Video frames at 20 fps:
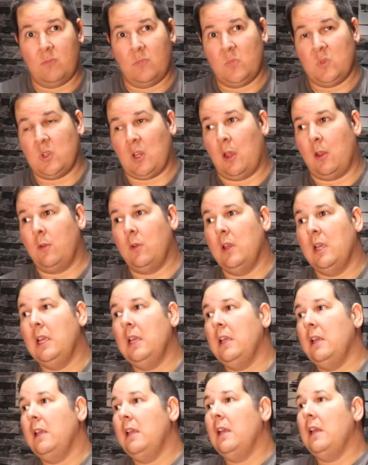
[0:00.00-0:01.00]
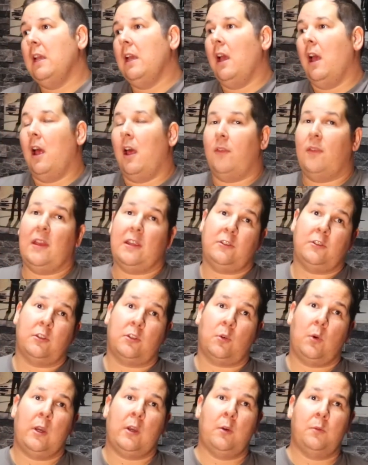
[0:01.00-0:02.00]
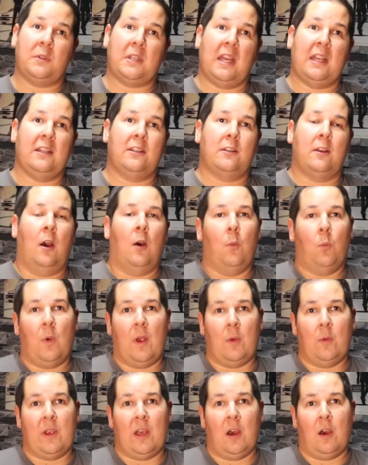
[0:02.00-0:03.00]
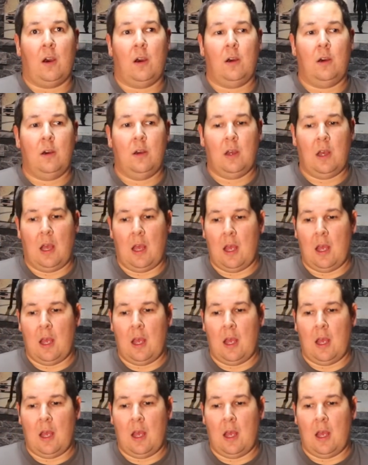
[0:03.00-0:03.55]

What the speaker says: So that's just a quick update on where we are.